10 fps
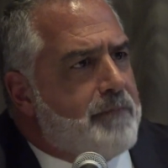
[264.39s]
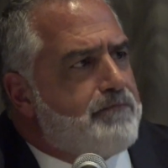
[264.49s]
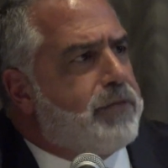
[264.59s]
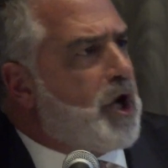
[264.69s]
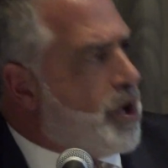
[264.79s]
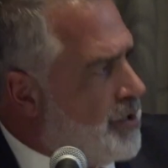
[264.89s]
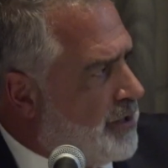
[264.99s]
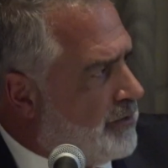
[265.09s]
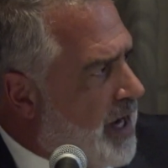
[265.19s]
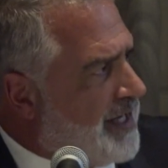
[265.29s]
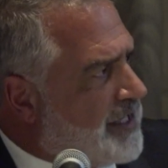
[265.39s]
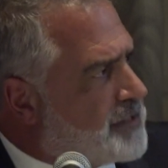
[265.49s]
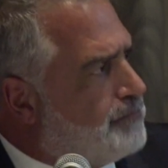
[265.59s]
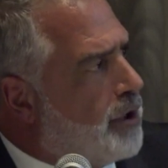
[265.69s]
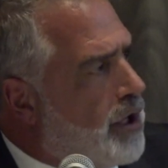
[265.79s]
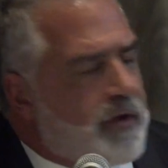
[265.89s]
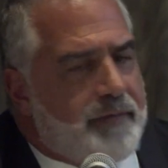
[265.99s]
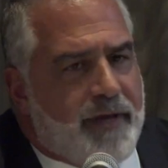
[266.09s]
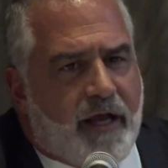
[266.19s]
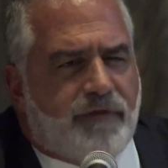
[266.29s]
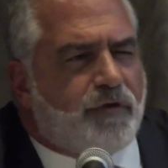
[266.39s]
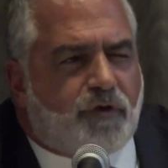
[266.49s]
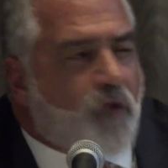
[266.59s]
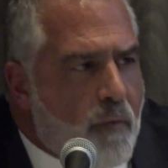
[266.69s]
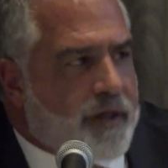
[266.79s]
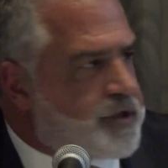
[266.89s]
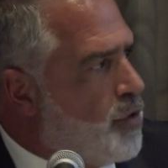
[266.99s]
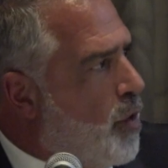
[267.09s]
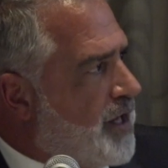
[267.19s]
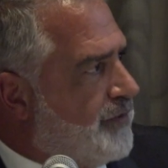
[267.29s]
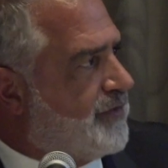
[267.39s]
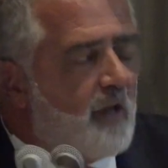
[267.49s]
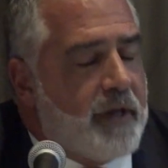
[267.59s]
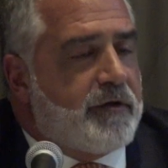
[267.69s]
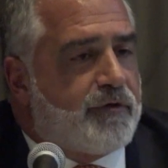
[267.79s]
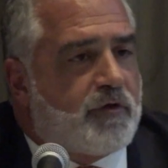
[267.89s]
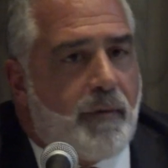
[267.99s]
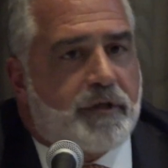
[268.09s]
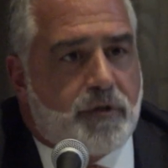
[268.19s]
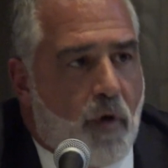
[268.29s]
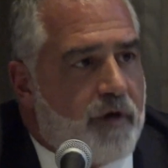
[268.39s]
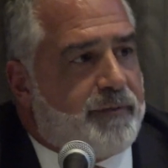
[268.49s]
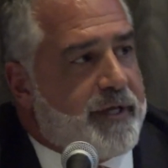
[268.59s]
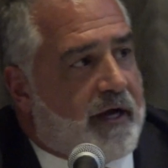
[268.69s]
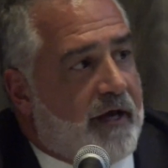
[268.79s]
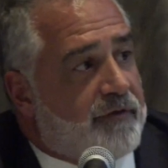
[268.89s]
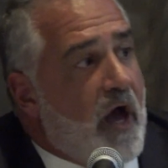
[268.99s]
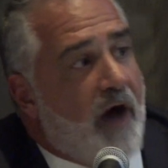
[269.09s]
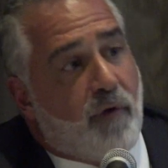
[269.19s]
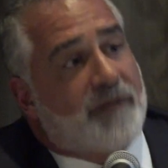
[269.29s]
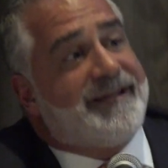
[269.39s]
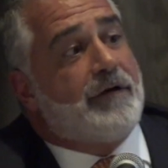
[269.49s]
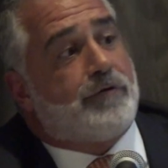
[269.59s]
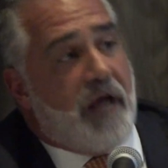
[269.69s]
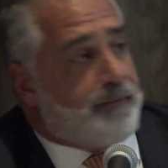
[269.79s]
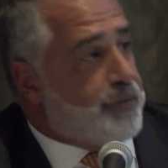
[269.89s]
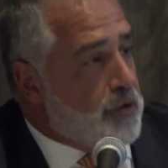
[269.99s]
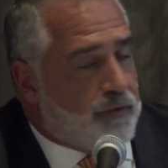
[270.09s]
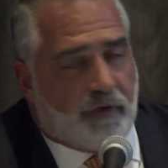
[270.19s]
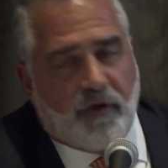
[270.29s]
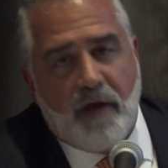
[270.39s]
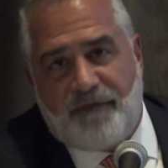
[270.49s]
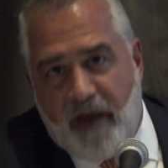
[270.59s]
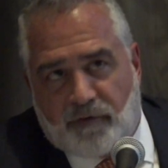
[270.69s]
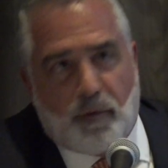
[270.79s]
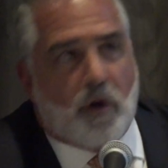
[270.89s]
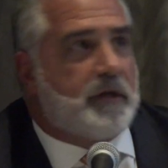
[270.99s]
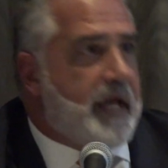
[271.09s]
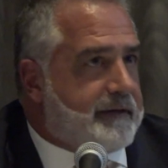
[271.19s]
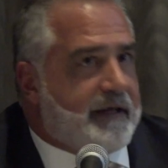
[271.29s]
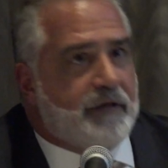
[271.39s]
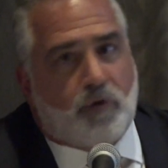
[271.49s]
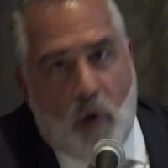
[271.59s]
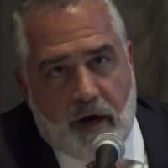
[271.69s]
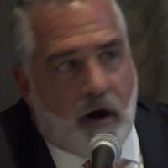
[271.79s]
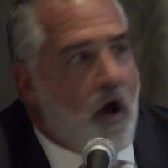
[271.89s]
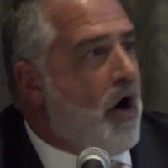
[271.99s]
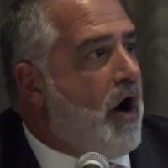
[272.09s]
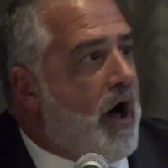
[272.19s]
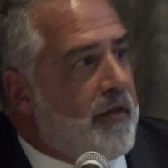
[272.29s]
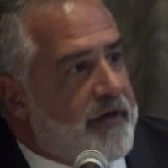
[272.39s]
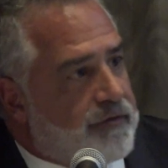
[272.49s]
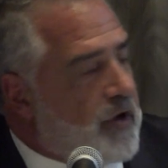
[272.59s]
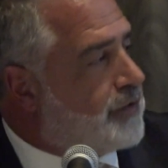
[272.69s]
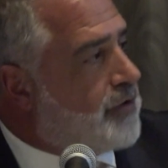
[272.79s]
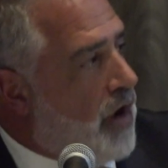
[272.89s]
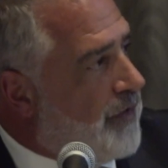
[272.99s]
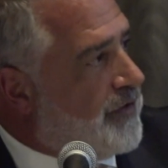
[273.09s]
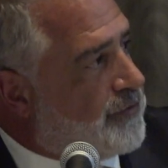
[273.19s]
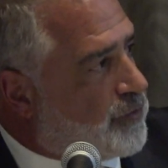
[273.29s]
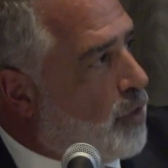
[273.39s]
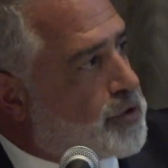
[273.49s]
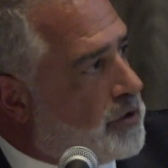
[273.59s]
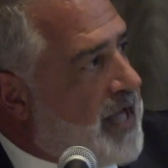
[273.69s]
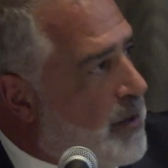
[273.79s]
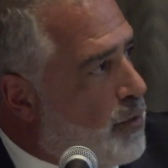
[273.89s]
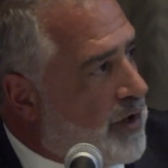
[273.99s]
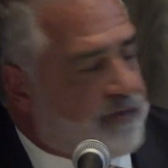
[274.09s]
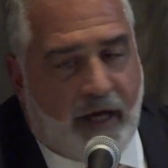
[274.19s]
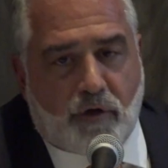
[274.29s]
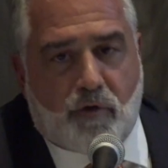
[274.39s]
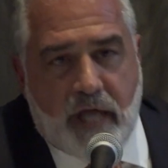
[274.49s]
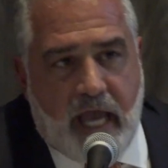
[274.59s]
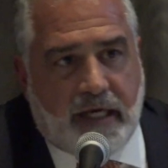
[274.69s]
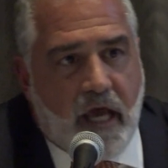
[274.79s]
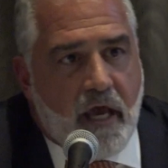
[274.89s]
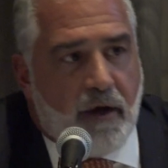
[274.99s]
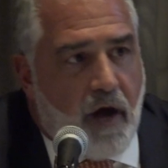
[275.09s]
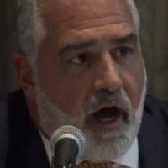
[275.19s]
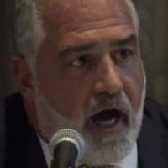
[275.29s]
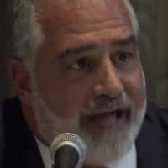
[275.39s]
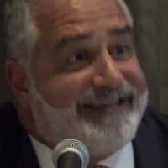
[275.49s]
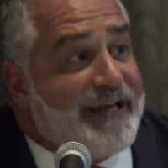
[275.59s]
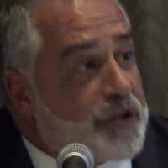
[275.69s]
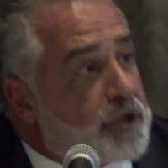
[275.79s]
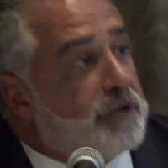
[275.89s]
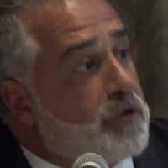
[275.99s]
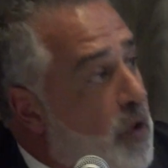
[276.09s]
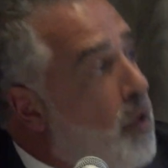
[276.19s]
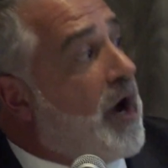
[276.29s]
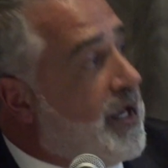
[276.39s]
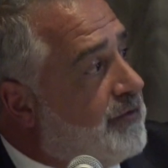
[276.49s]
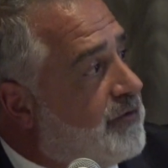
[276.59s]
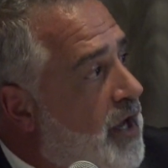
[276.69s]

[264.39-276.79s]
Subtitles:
blurred, right? It gets blurry because there's so much noise, but there's so much noise because of what the internet produces. Facebook, LinkedIn, Twitter, all these social networks that create additional noise,